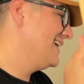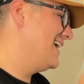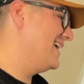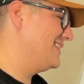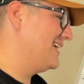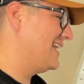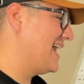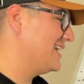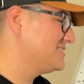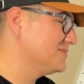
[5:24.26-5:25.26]
And then
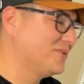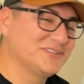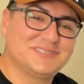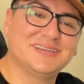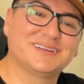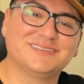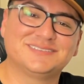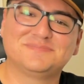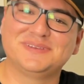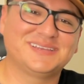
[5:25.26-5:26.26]
add some more stickers
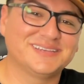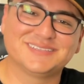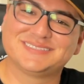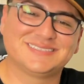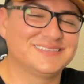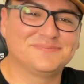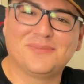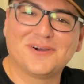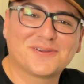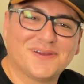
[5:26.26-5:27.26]
because
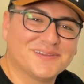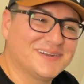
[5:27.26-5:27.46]
mob crawler,